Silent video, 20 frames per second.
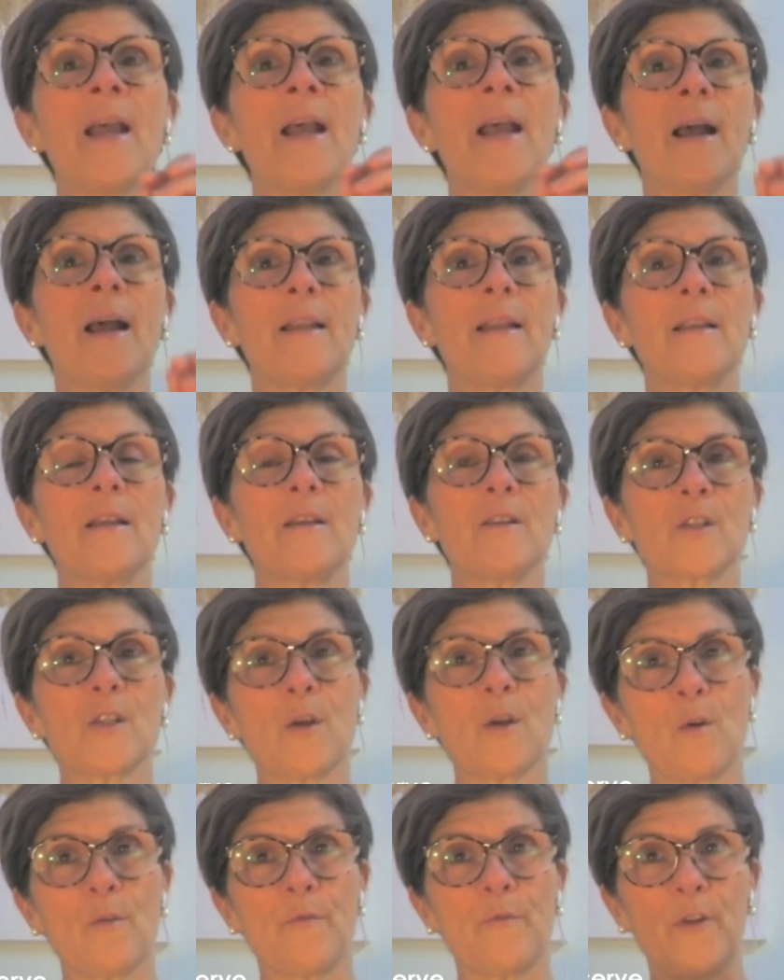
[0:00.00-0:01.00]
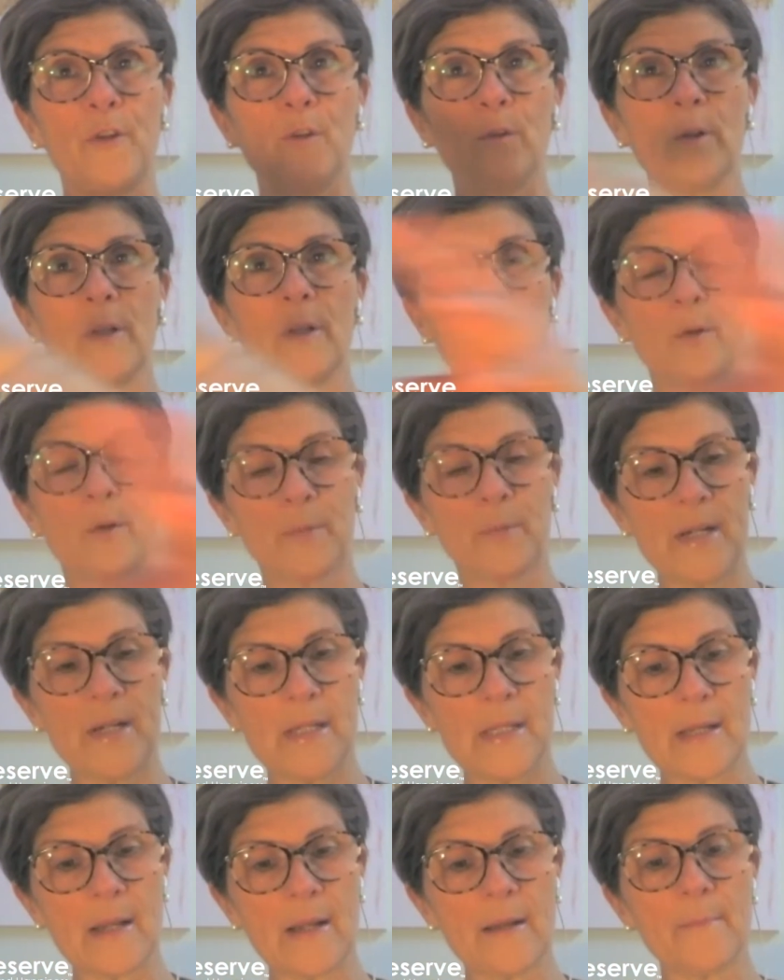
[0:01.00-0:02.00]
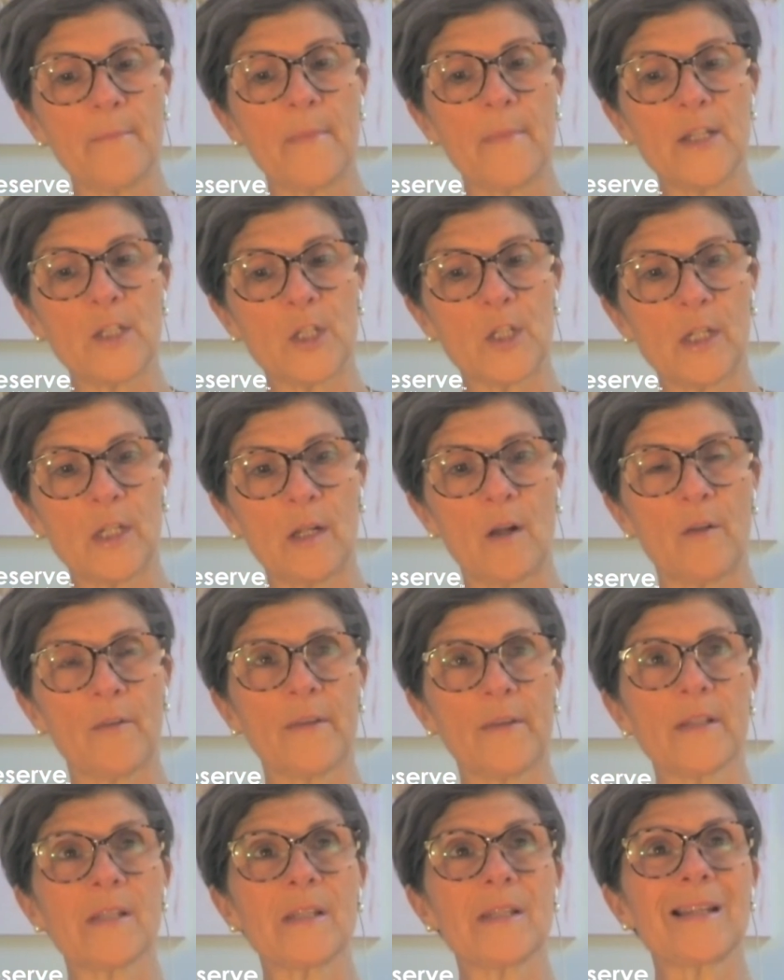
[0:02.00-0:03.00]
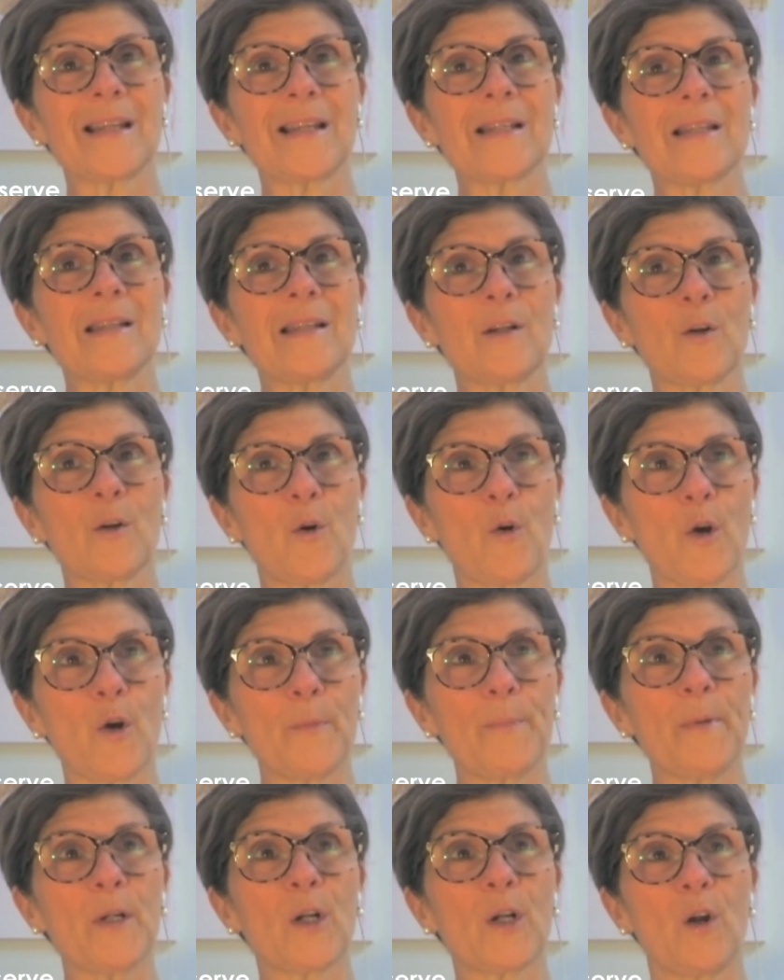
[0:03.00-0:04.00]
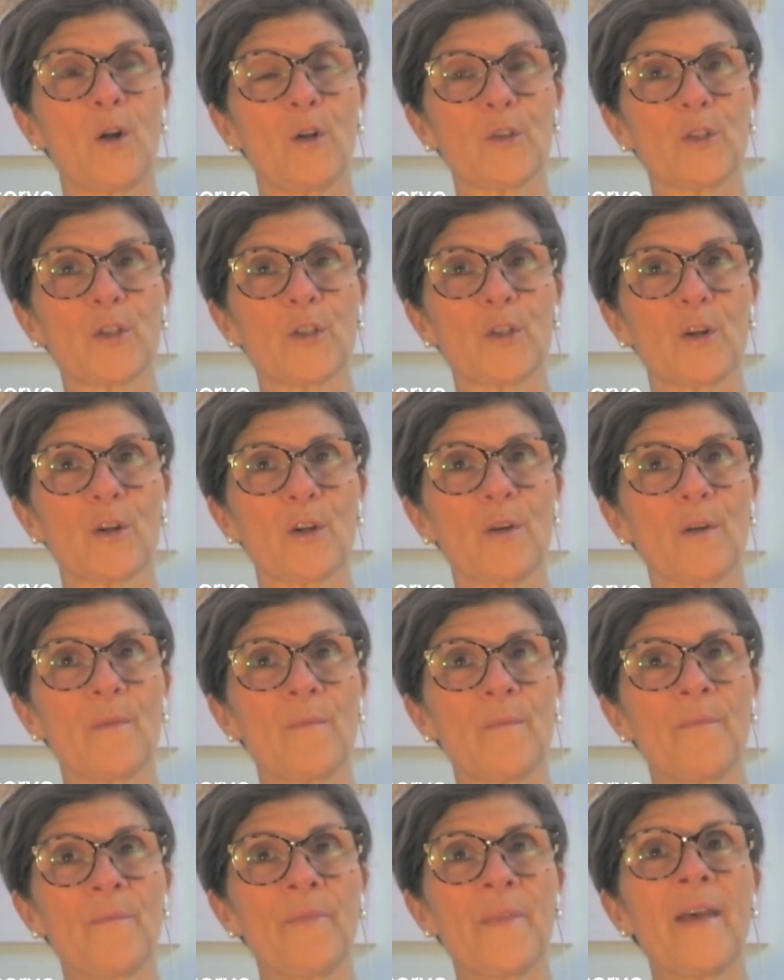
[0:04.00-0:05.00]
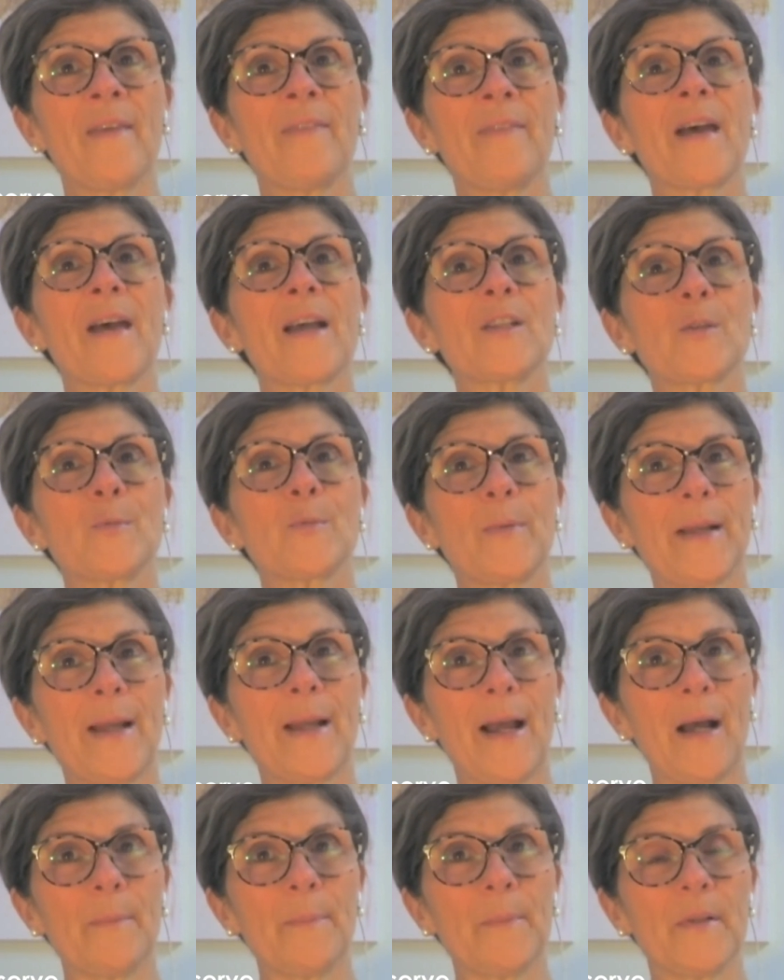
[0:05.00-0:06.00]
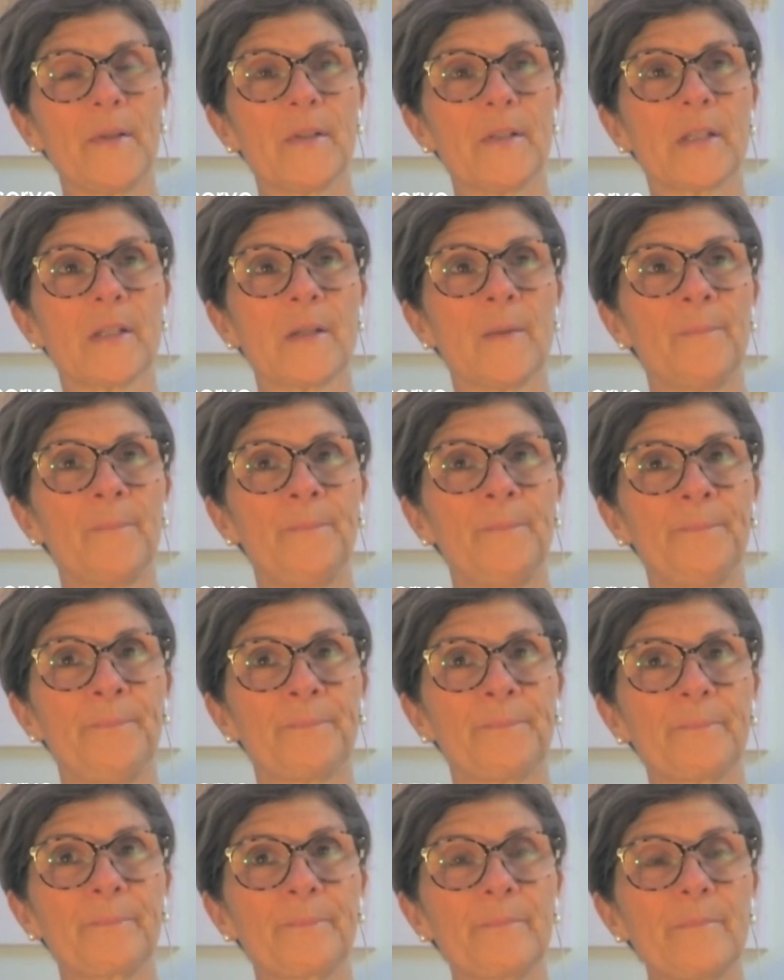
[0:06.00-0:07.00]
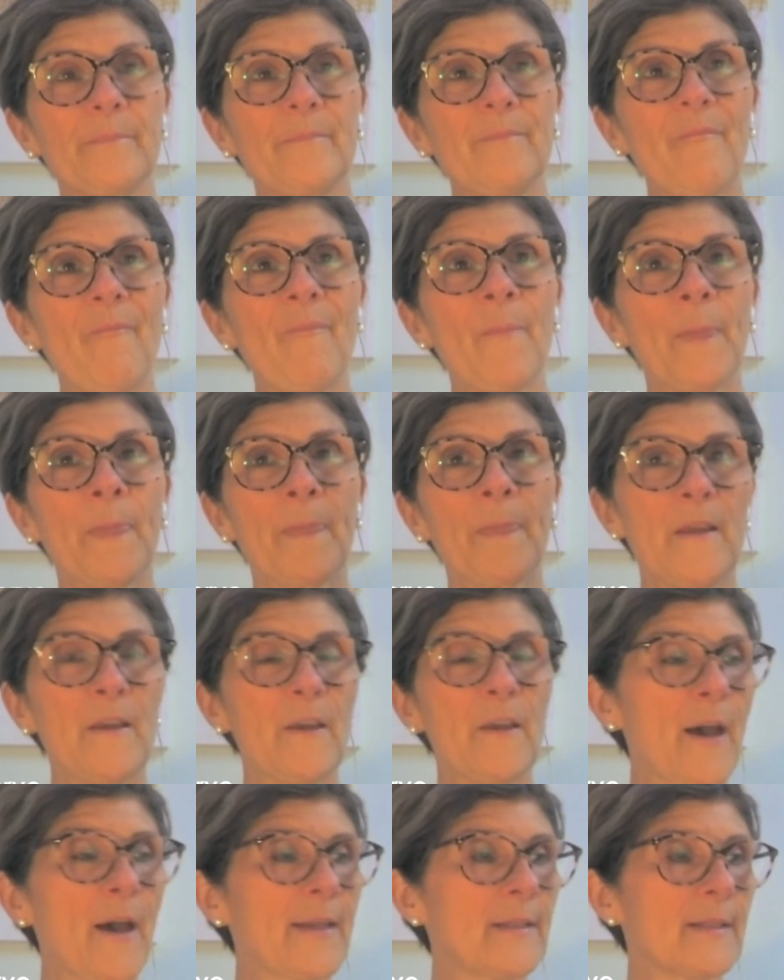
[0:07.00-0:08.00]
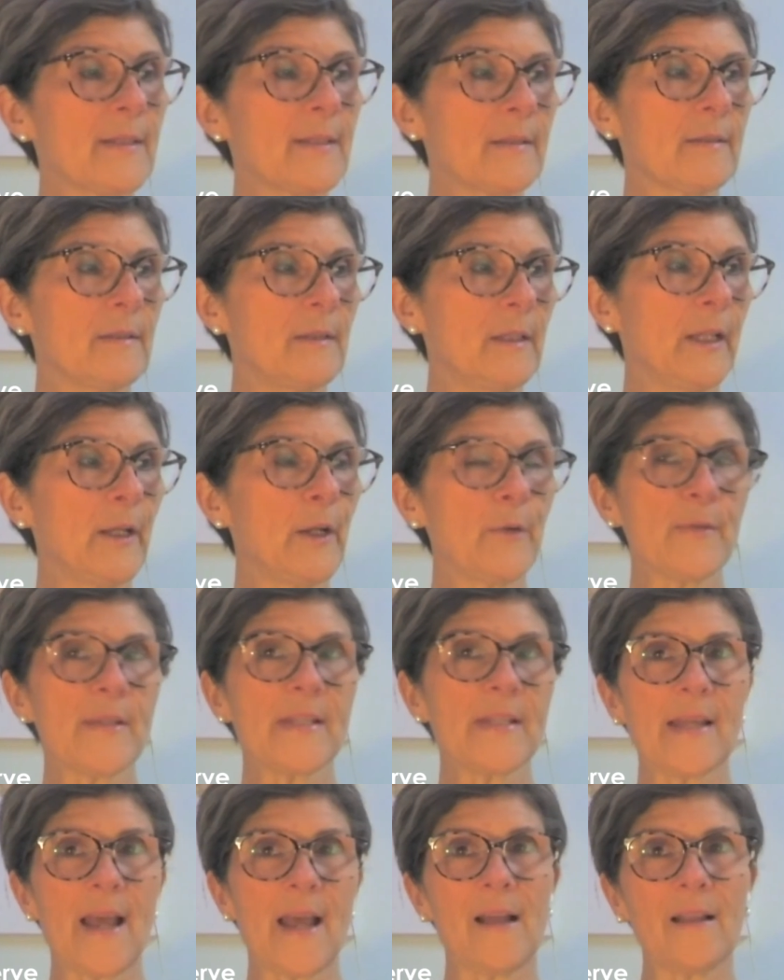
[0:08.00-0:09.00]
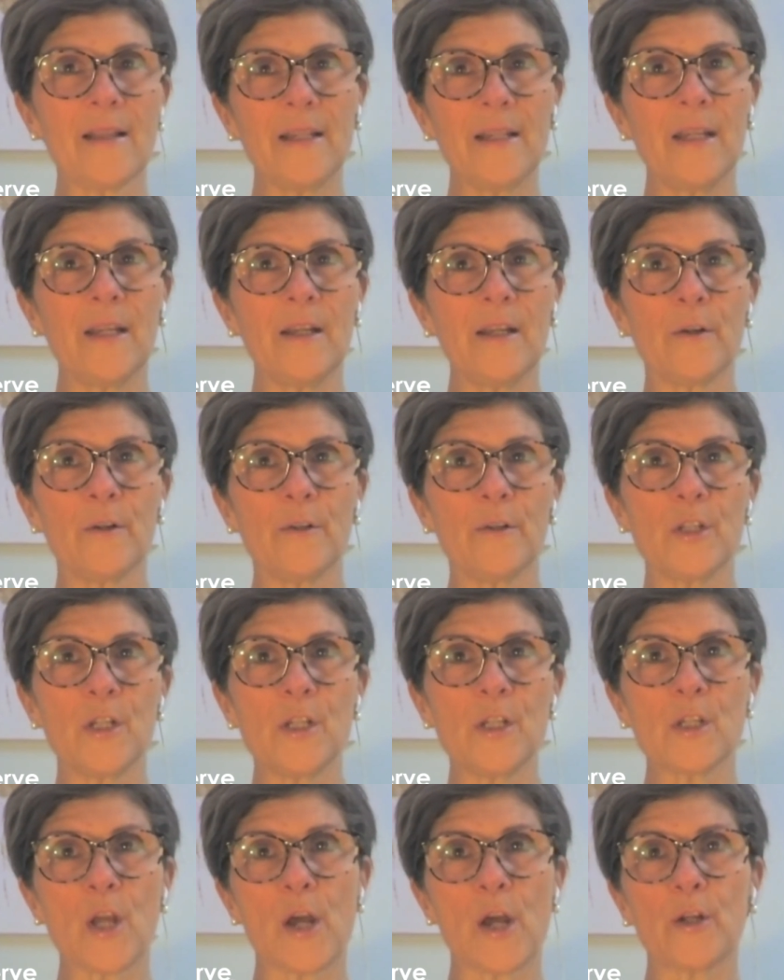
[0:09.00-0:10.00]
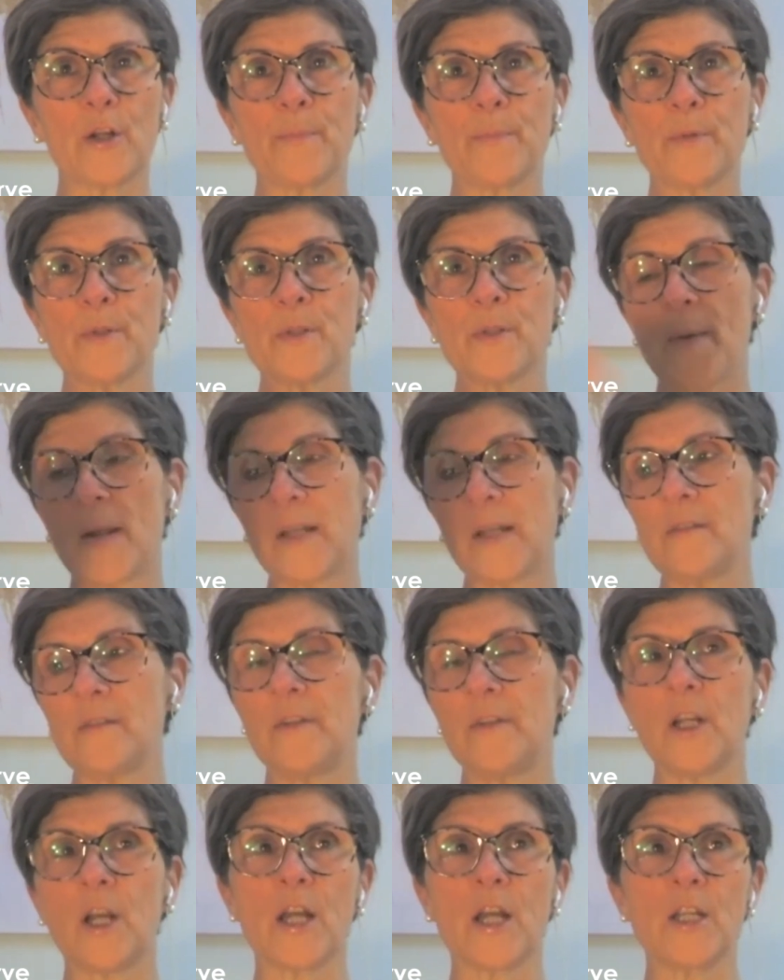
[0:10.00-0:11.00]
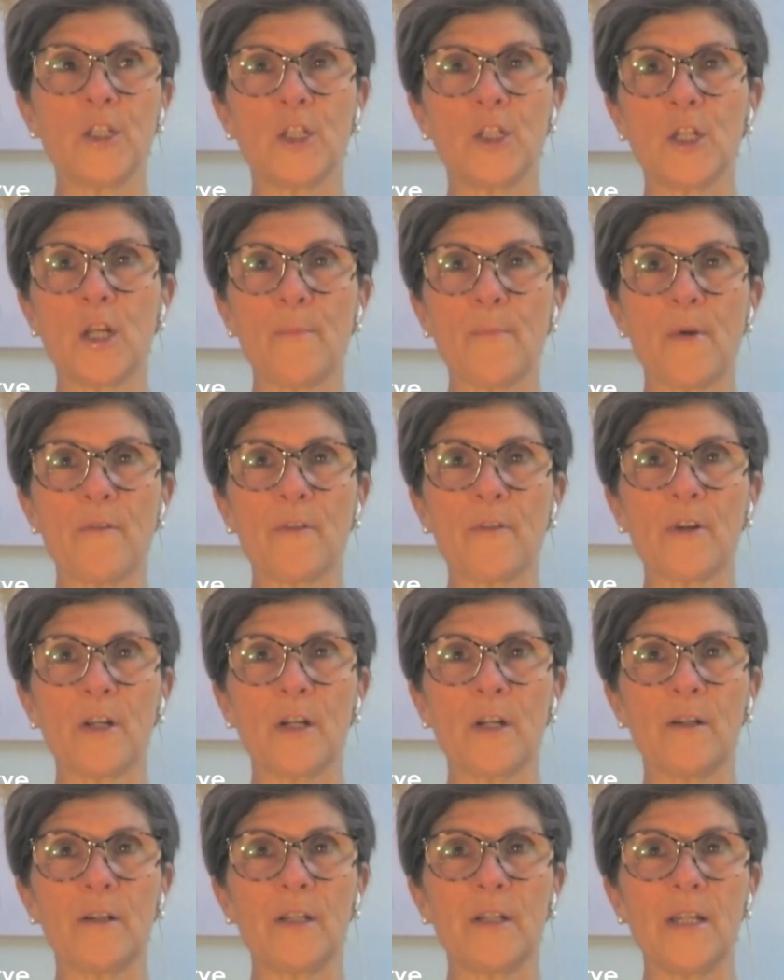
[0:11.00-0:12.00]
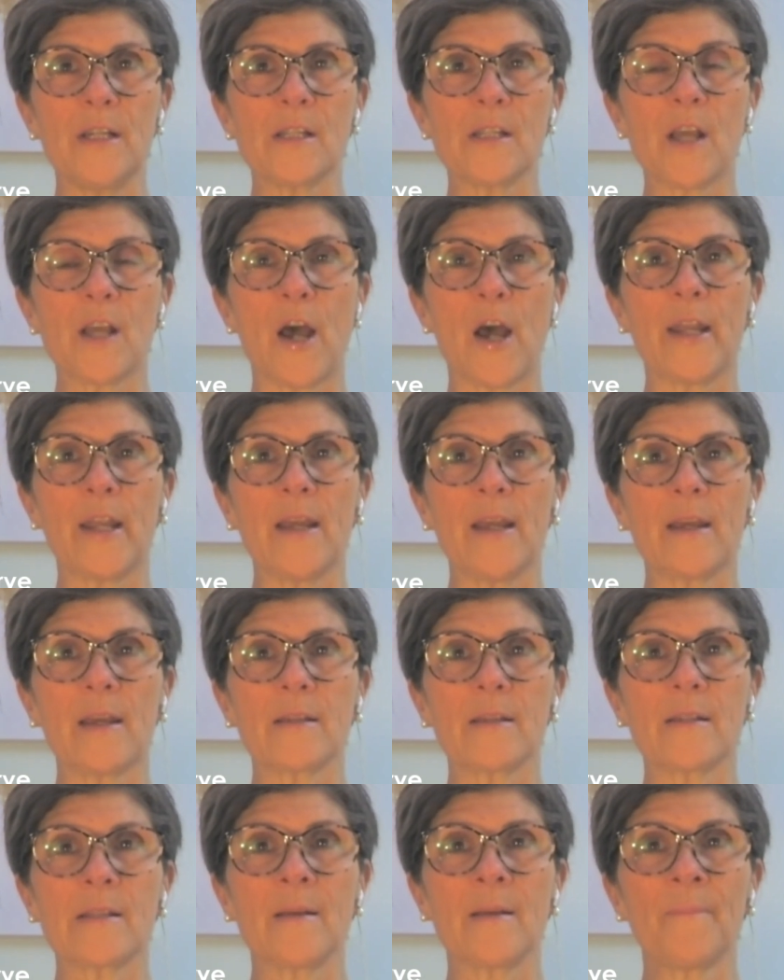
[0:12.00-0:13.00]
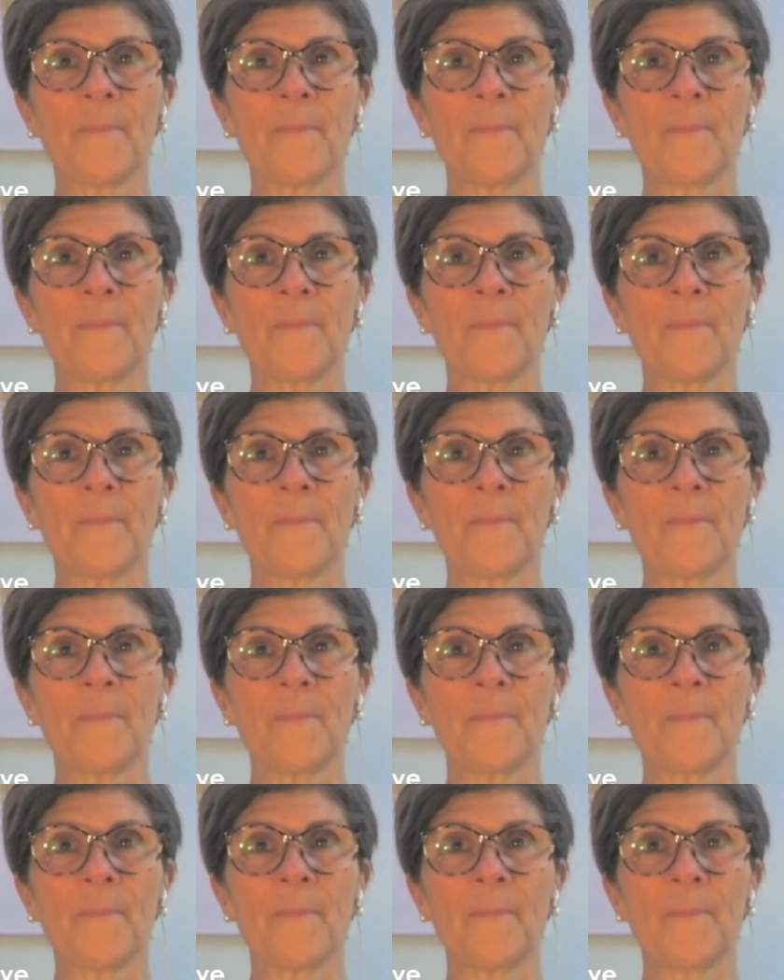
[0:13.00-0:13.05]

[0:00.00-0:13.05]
And so the reason I'm mentioning all this is because in a corporate culture, that's what happens. You got, Sally here and she's got her perspective, and you got Jim over here and he's got his,